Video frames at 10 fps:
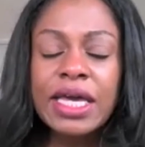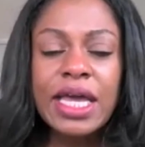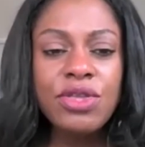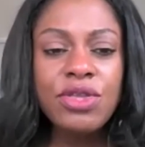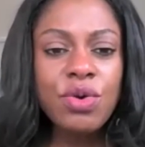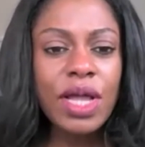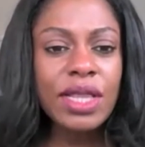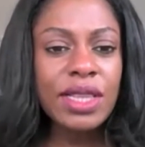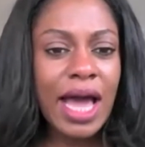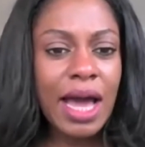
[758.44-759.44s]
Can you
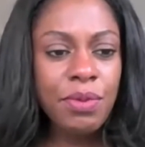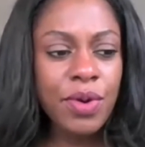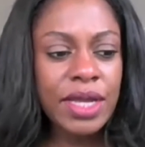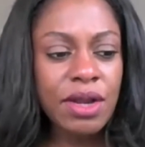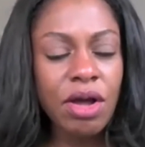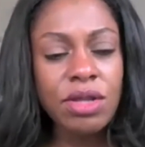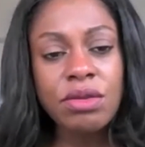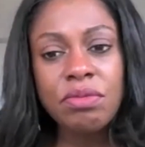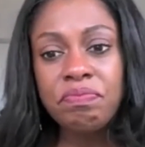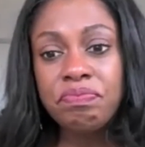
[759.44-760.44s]
elaborate
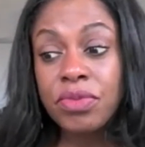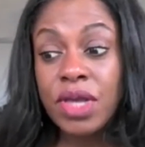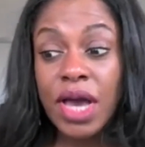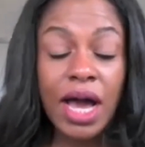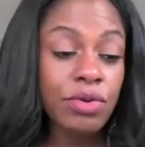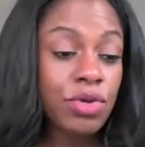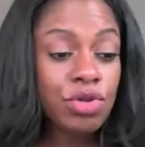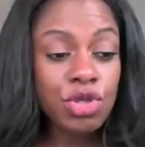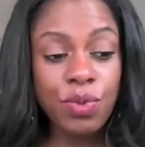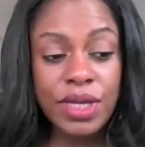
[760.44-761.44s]
on how
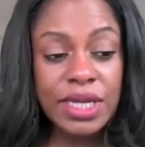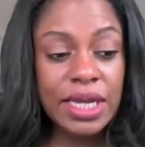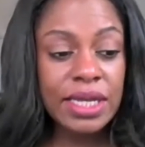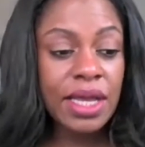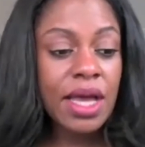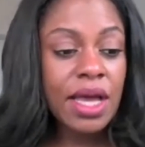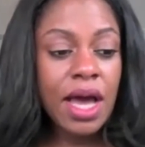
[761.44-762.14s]
you treated